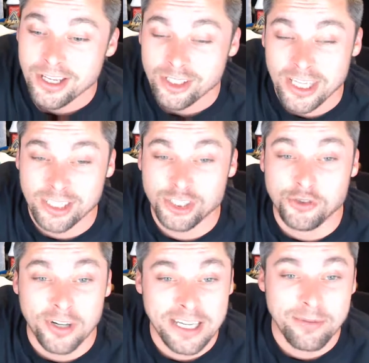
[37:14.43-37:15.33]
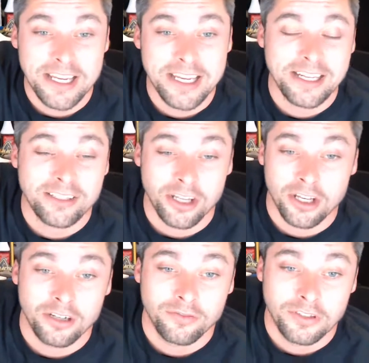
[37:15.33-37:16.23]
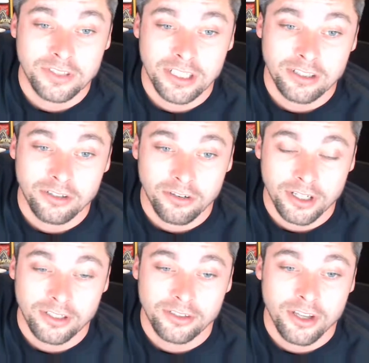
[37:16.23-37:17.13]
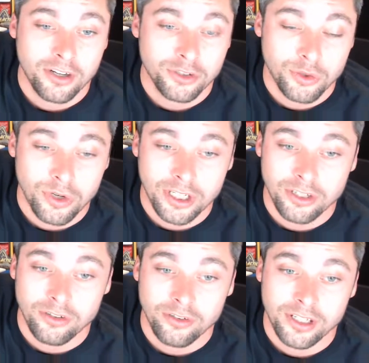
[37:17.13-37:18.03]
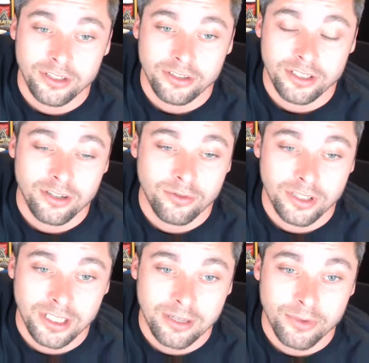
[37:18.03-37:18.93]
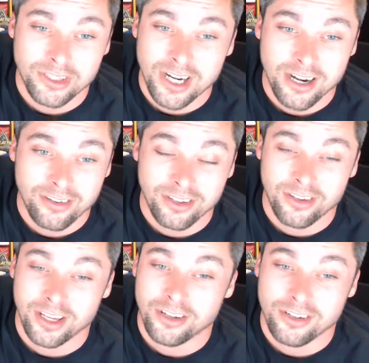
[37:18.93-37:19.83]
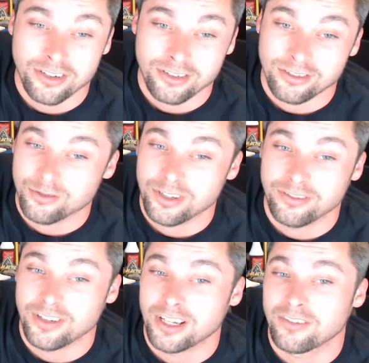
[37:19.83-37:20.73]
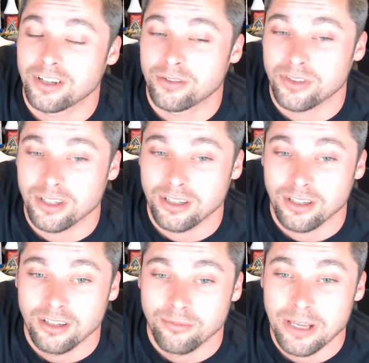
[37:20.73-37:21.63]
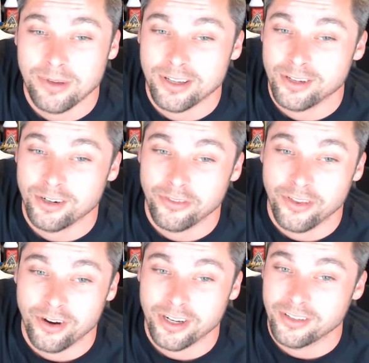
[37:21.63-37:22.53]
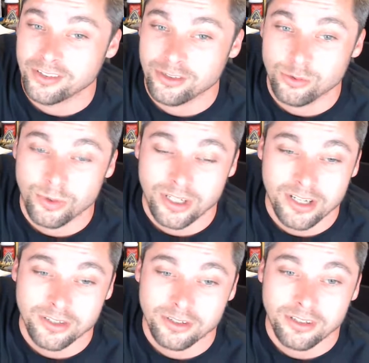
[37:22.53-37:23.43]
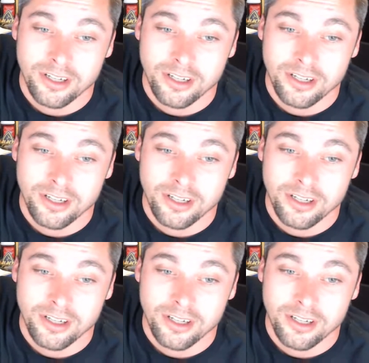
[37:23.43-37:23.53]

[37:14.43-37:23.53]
extreme heat, is 115 degrees, 120 degrees. It don't really get much higher than like 125, I don't think. Maybe 130 in the super desert.